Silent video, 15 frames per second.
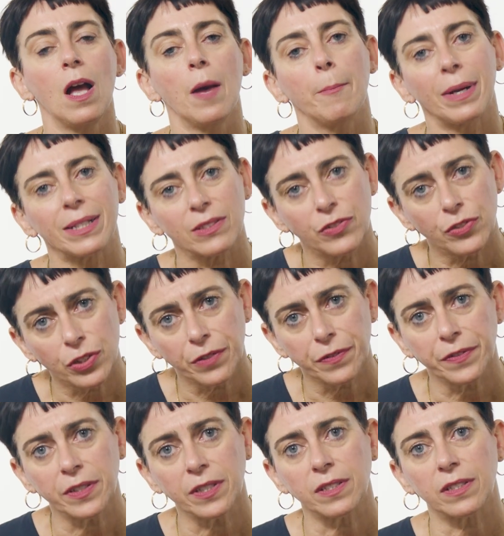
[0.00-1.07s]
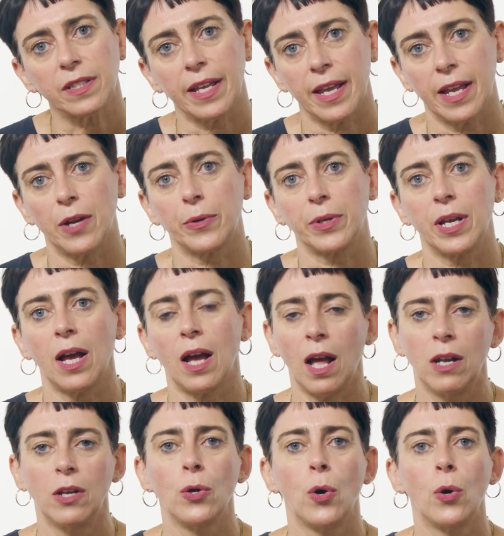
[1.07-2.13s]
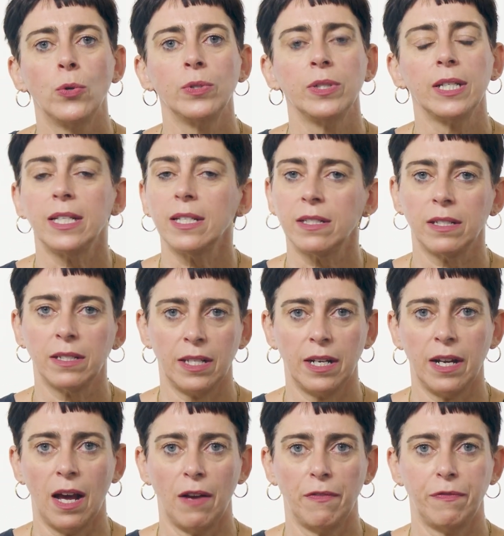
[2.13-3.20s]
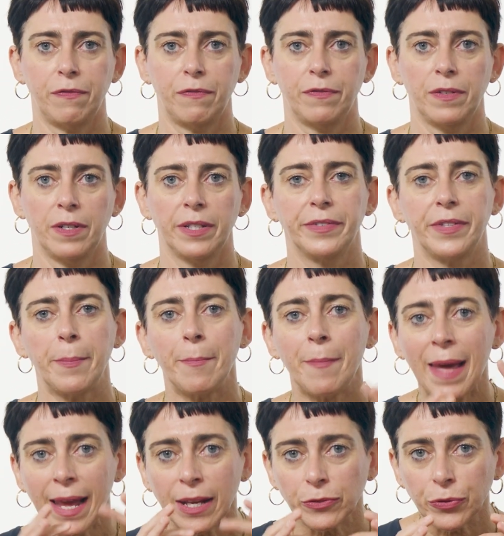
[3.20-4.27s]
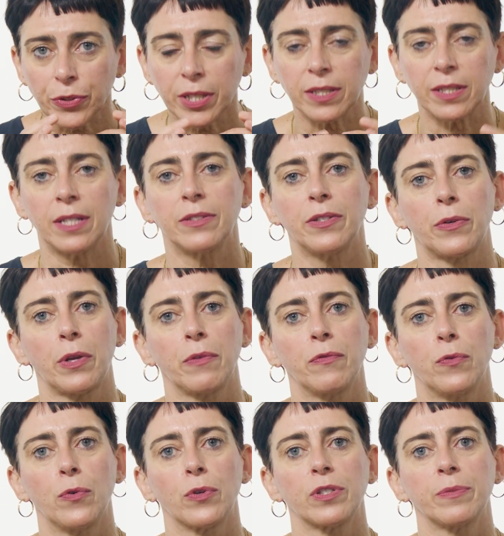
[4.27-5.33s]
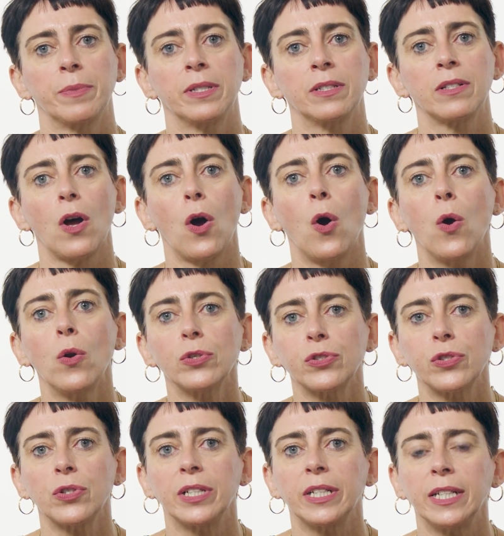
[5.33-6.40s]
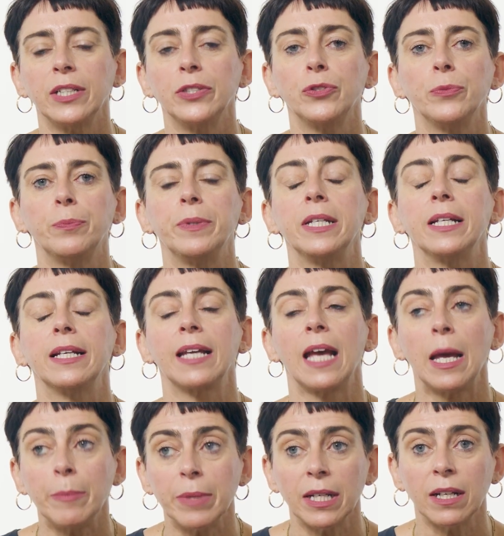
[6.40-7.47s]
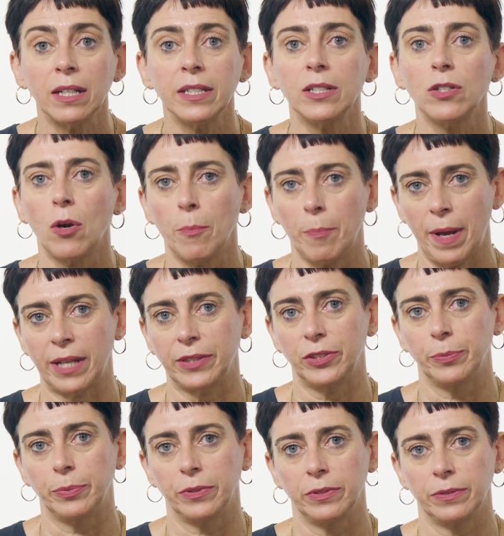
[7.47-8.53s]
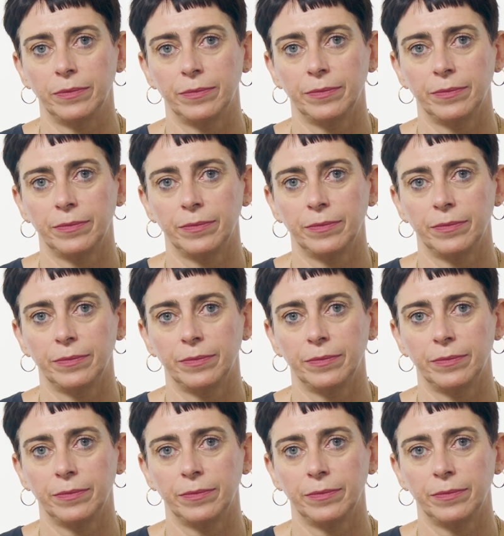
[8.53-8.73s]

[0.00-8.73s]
But surface area alone isn't enough. The matrix and the reinforcement also need to be chemically compatible.